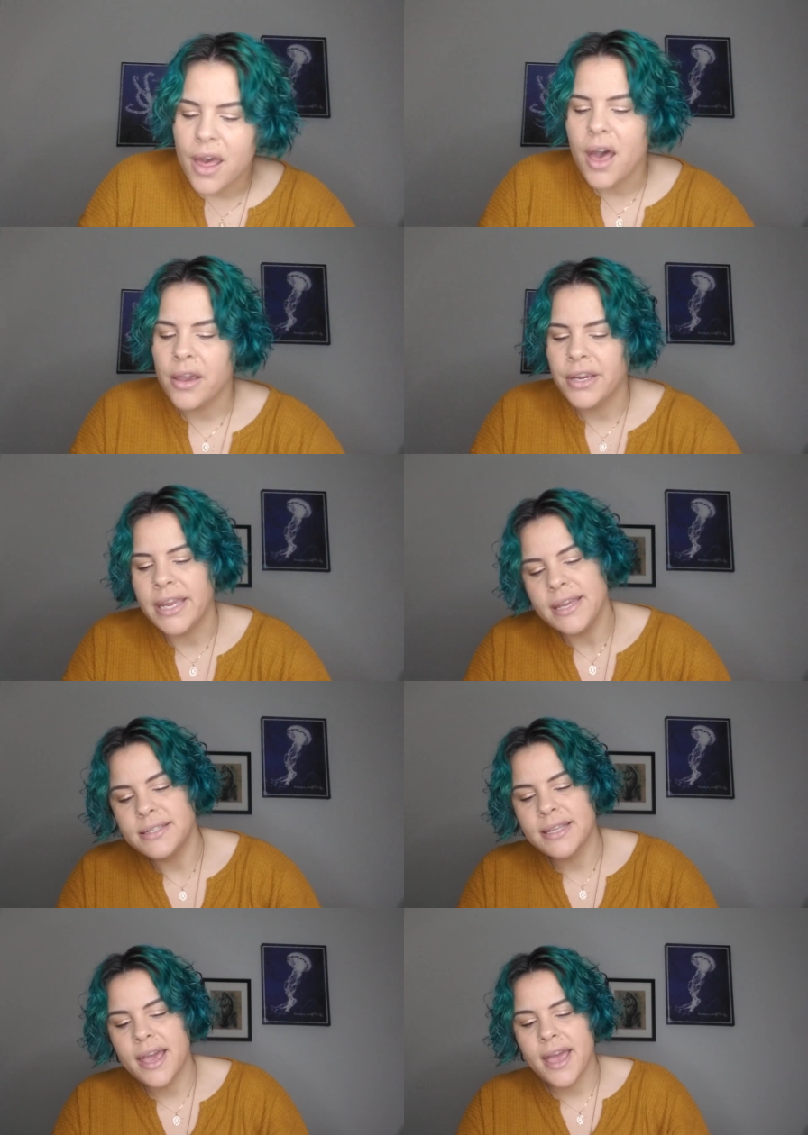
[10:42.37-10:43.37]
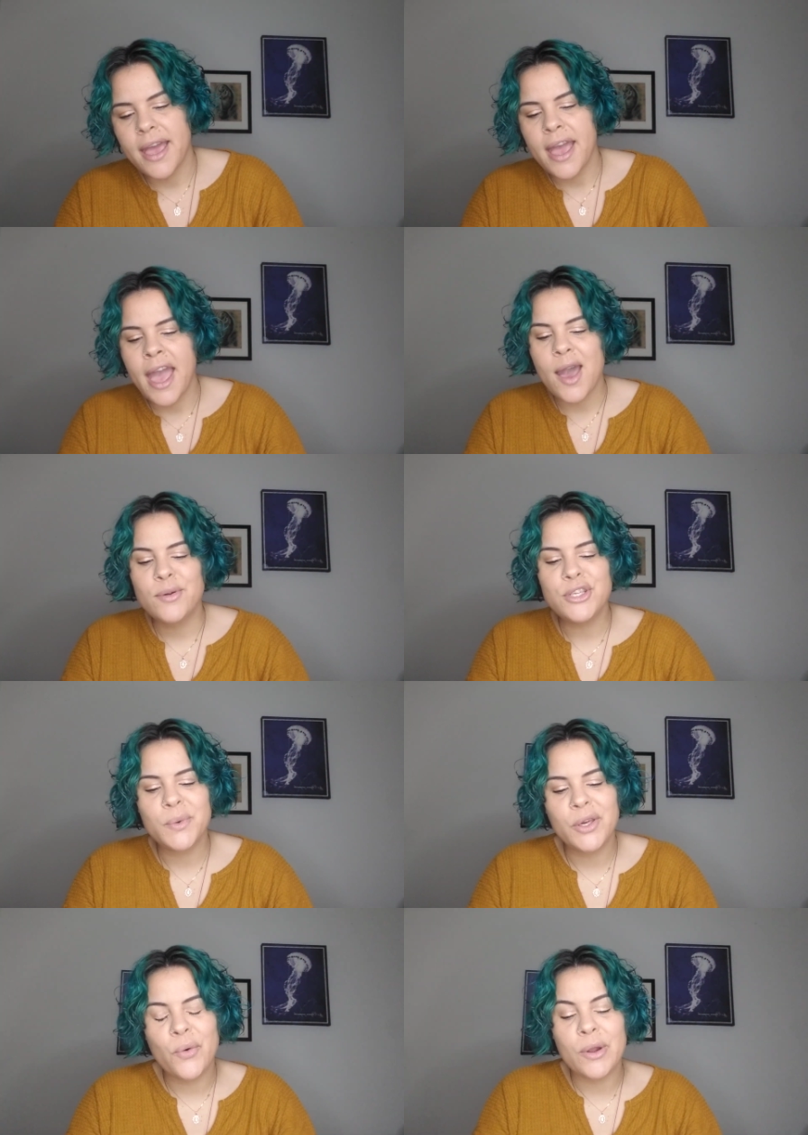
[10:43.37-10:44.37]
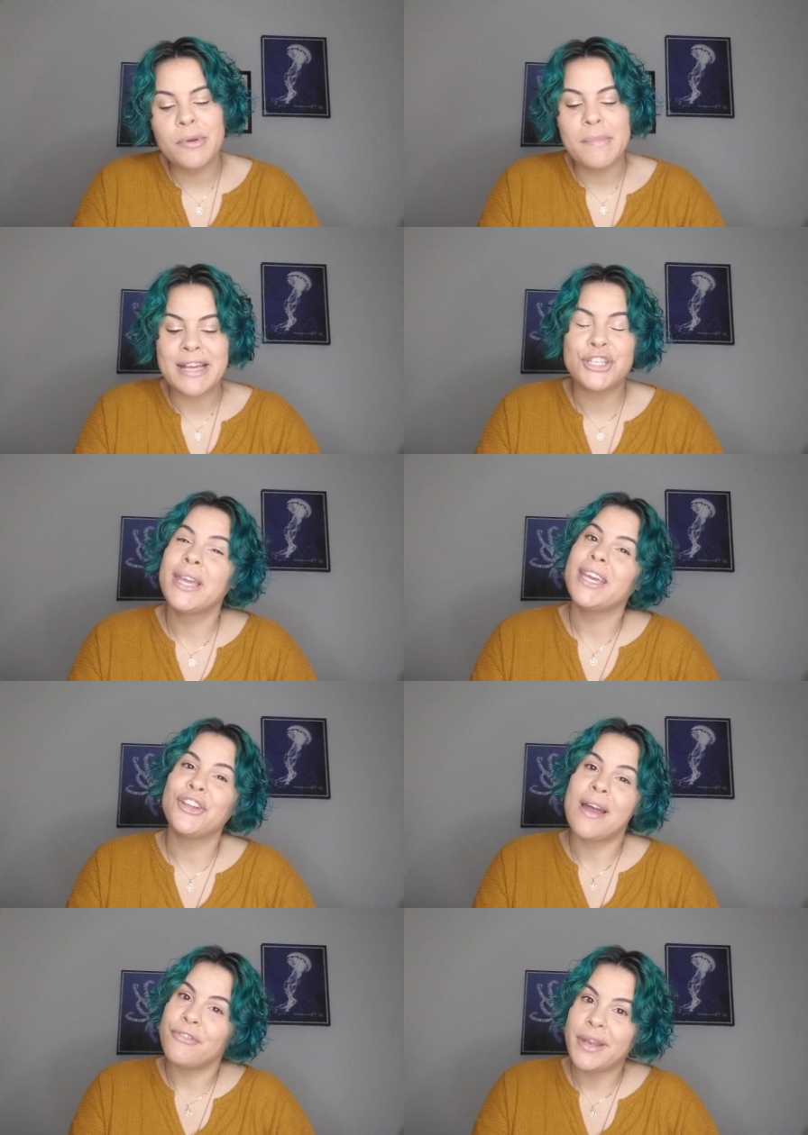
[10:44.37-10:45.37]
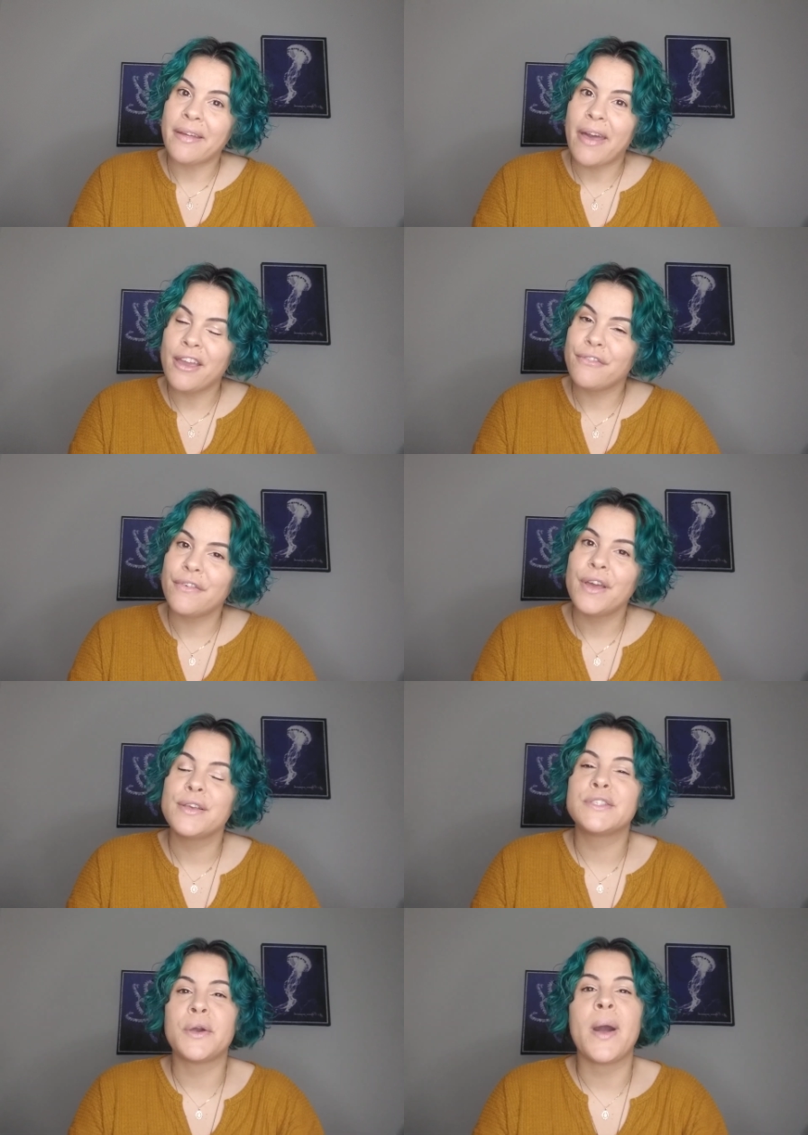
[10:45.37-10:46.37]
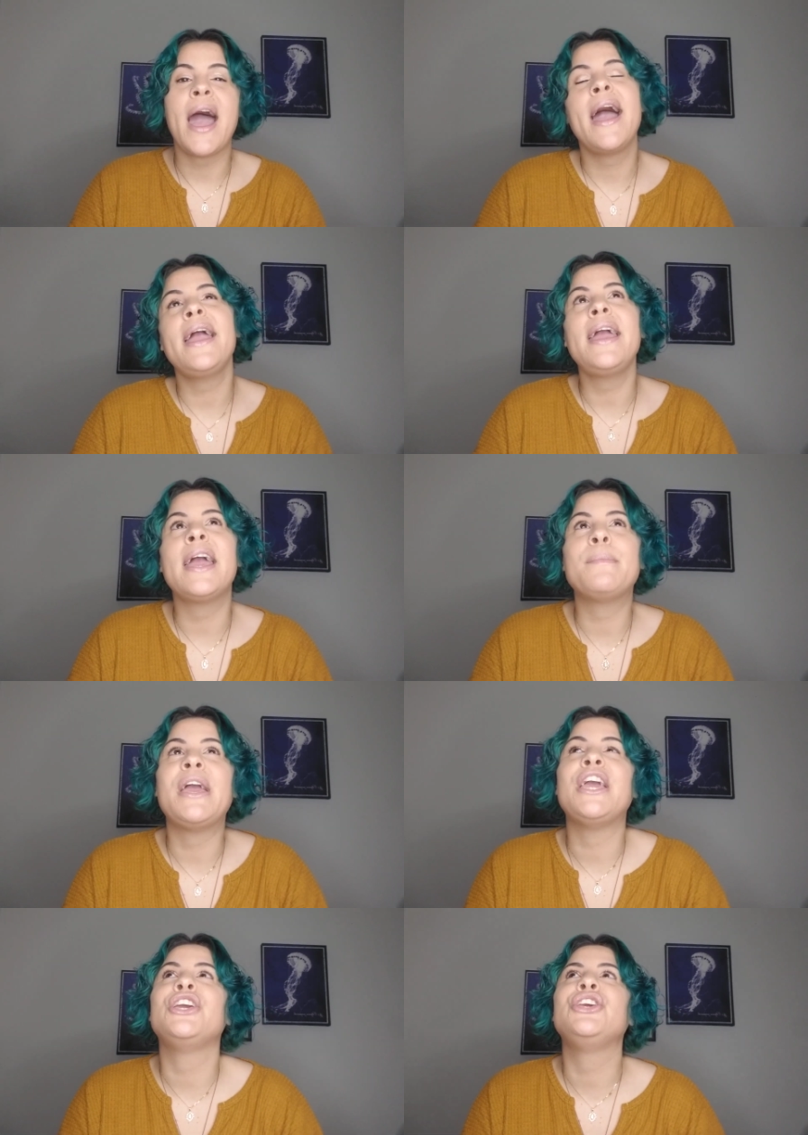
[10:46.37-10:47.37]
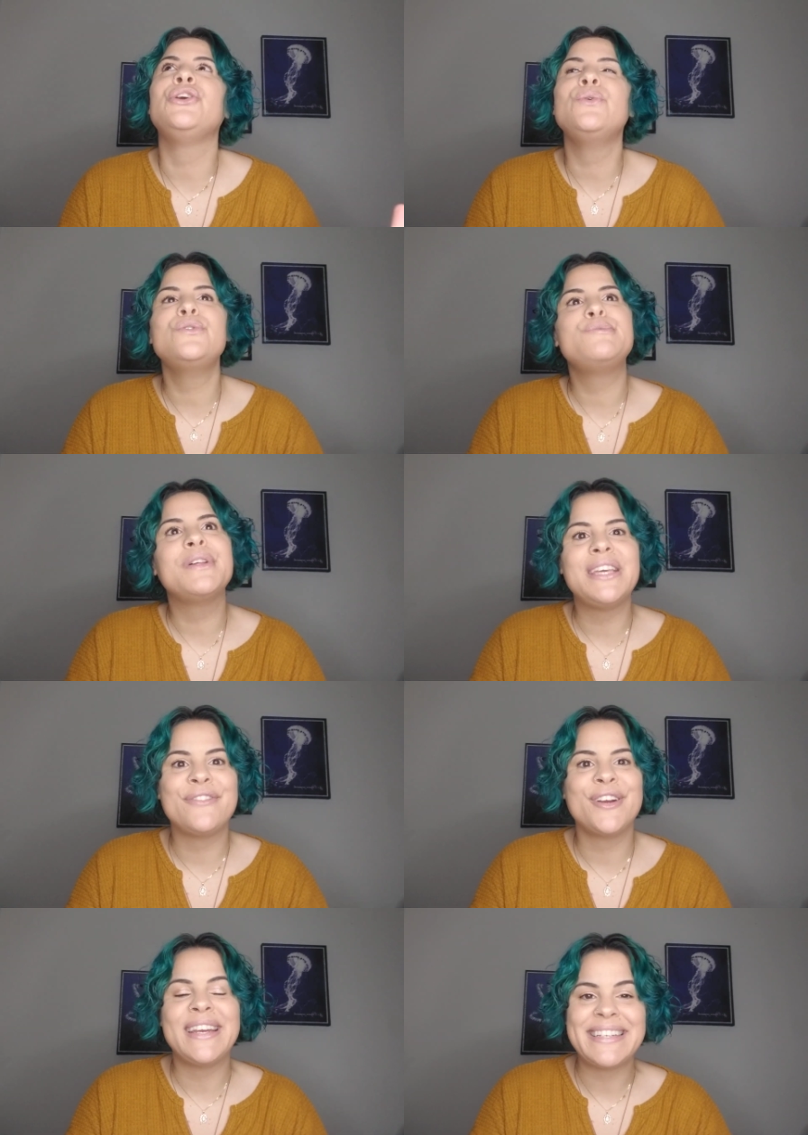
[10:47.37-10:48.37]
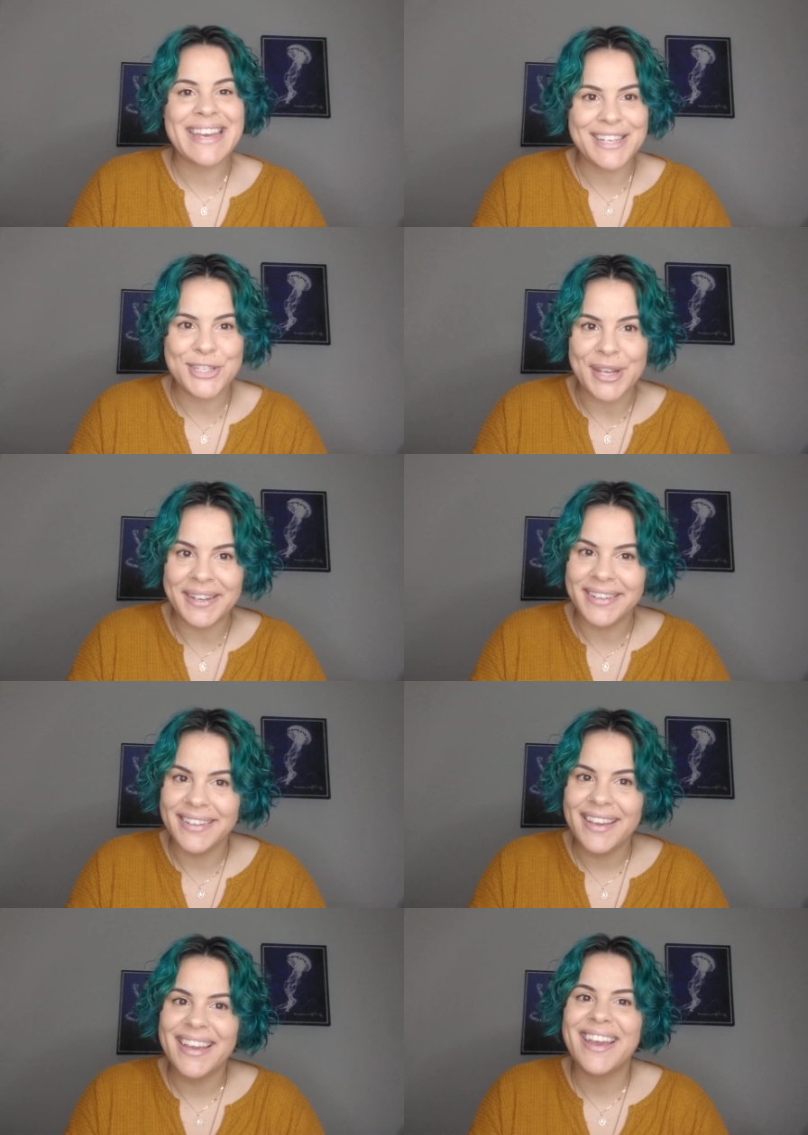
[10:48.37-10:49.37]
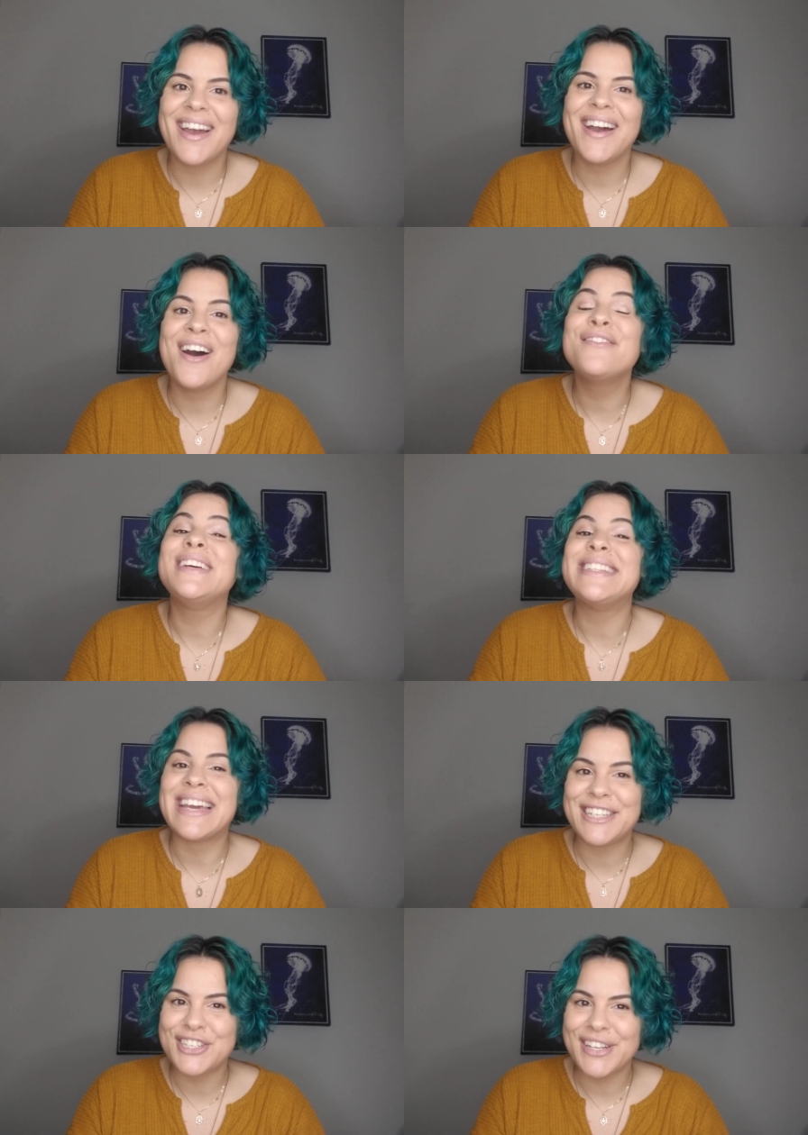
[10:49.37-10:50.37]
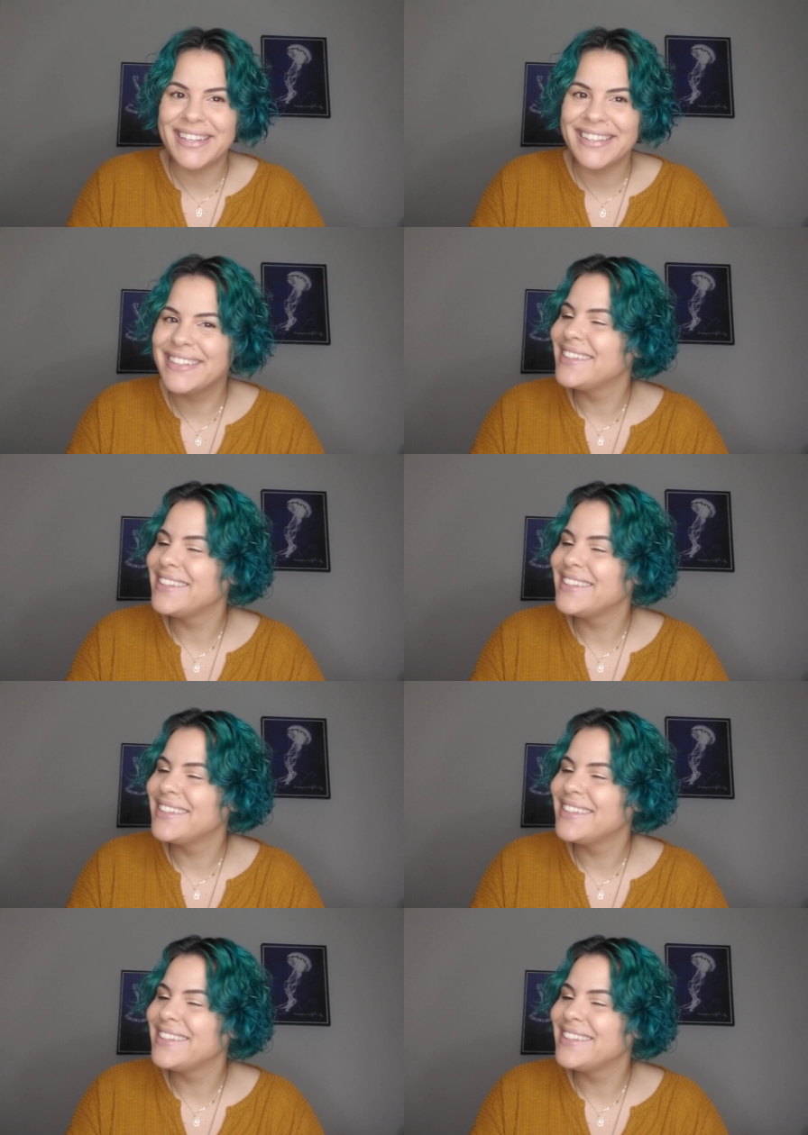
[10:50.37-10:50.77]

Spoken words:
All right. How do you incorporate magic in your everyday life? So I am a huge believer in intention.